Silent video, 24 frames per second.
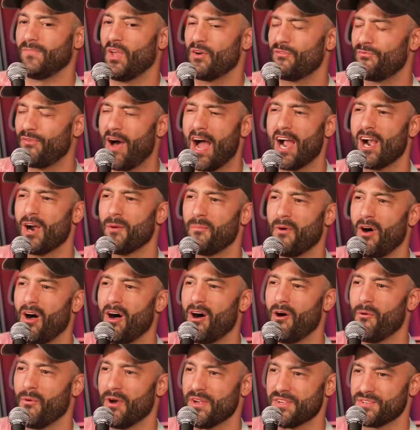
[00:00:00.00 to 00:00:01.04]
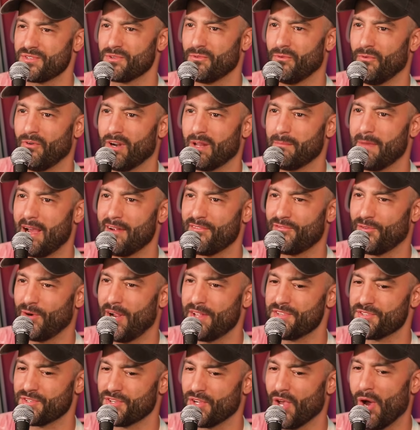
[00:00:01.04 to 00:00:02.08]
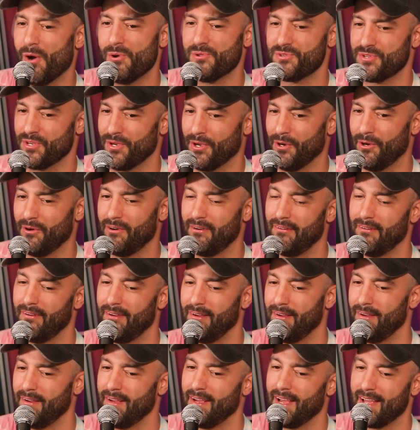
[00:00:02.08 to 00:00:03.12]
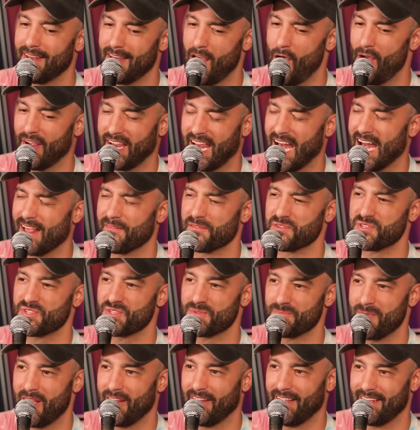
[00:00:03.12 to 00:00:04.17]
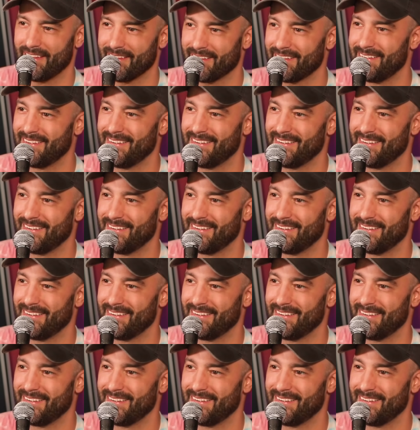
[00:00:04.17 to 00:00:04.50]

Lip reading: Fireball was one of my friends' go-to. Now I can't even smell it.